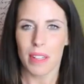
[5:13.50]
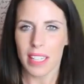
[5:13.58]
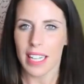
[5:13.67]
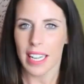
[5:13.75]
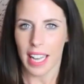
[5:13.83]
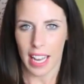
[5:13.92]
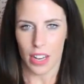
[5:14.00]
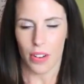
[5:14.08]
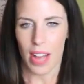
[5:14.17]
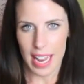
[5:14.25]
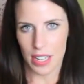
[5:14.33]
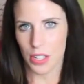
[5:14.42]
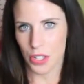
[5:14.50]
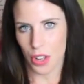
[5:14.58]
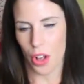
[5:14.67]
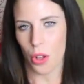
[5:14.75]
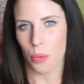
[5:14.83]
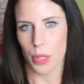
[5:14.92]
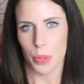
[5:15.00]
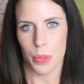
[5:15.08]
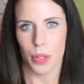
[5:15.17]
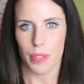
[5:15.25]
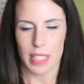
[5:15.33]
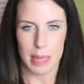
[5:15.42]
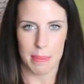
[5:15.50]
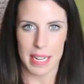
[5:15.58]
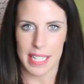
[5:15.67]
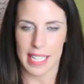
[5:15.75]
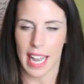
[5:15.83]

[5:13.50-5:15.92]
looking at your end goal, which would obviously be to